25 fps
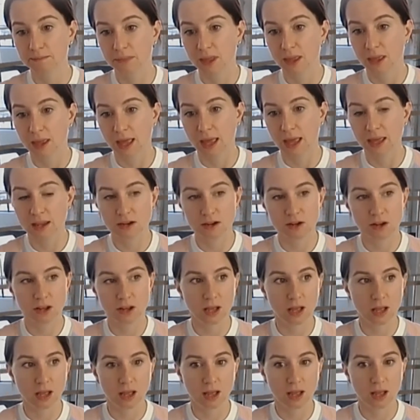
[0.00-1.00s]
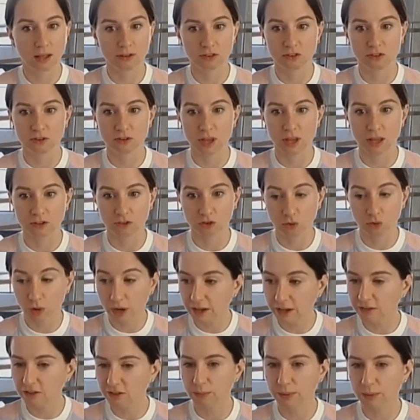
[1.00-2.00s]
And it's crazy
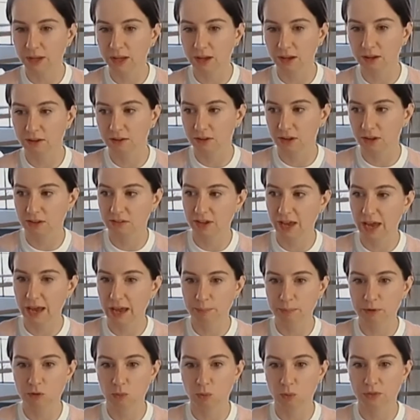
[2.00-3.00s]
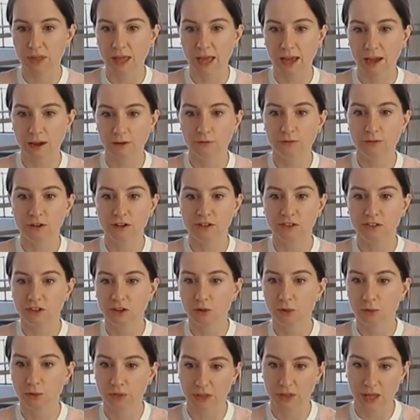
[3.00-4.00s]
because it's happened with every single
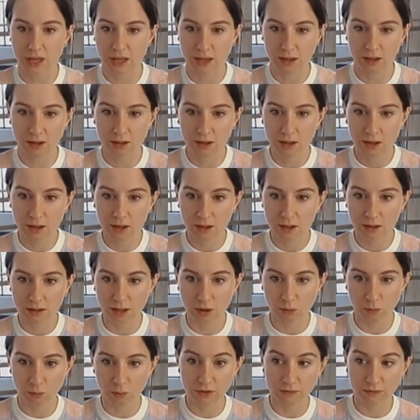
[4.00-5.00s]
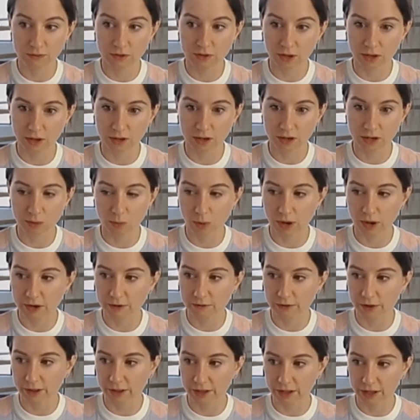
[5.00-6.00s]
thing that we've done in Wine
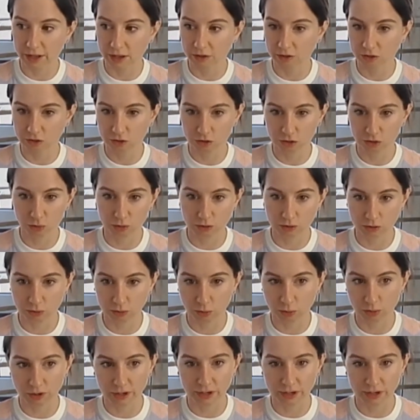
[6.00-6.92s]
Folly. A short story.